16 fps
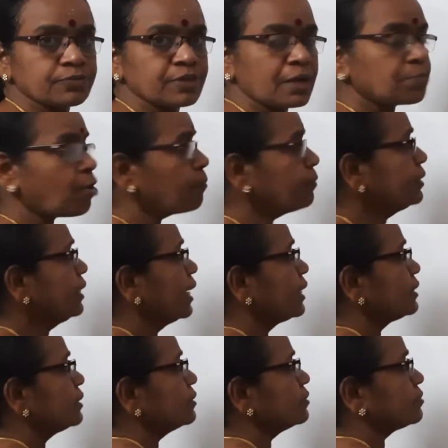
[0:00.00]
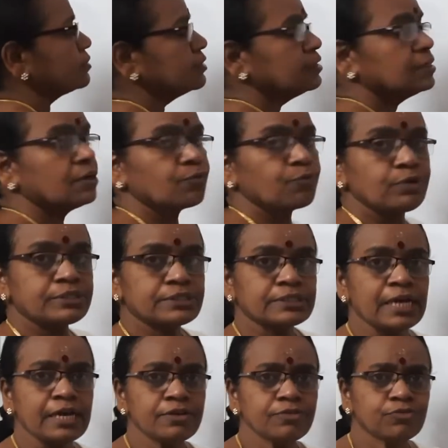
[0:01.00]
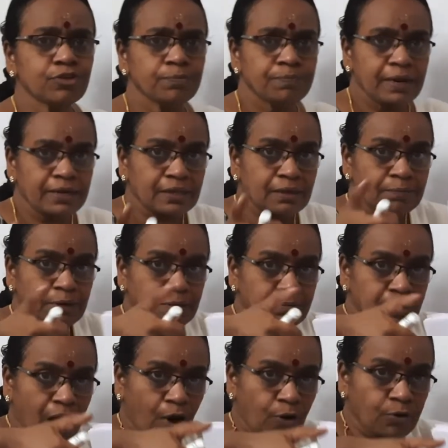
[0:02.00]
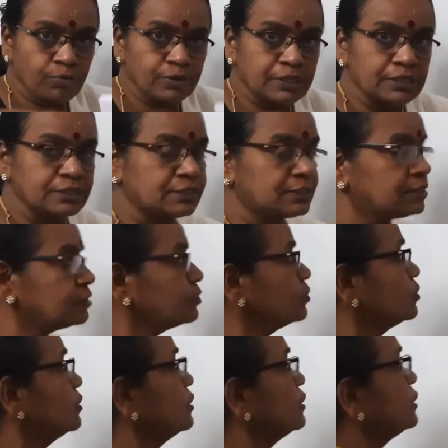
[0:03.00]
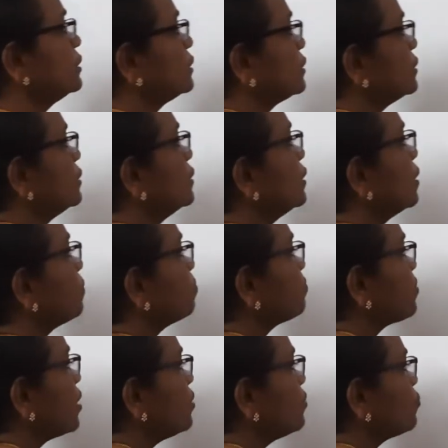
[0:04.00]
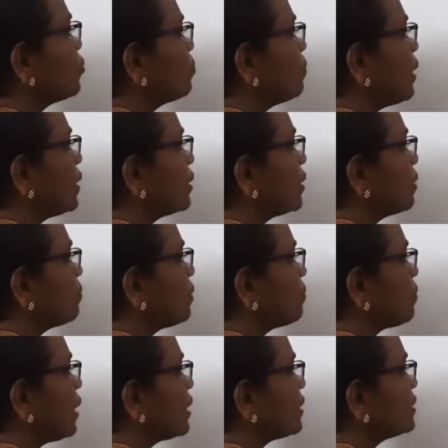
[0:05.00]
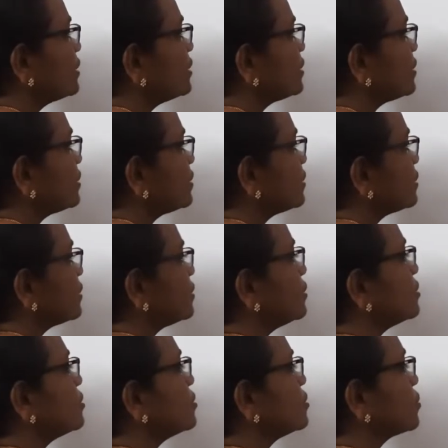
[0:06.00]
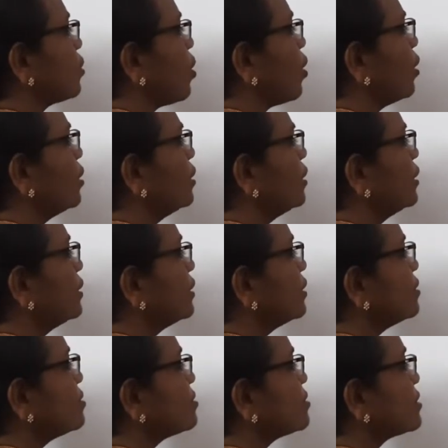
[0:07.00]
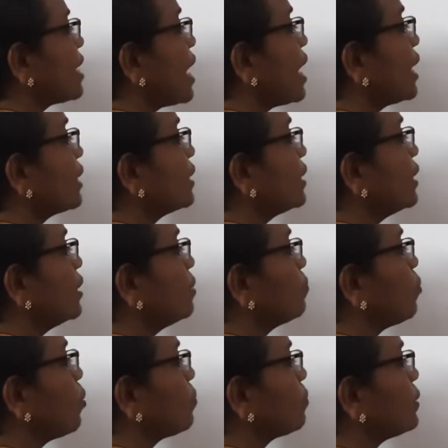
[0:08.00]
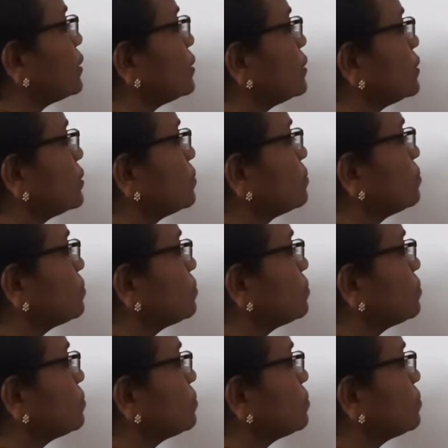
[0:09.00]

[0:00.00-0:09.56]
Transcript: Say a moment like this, which tends to bend the beam downwards. So this tends to bend the beam like this. This is called sagging moment.